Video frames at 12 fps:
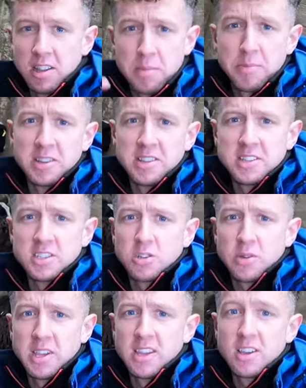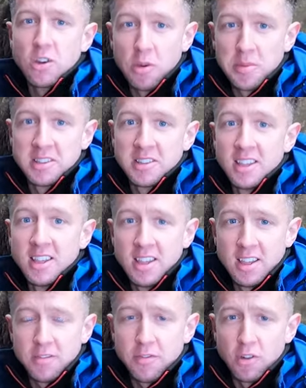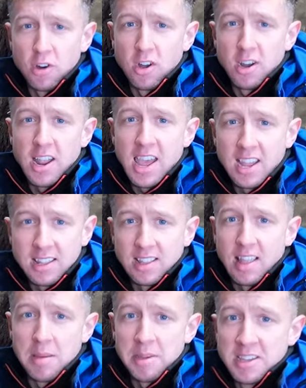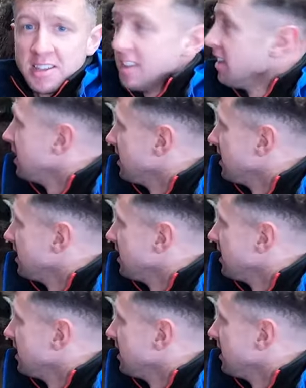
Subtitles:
another breed that's quite common for early lambing.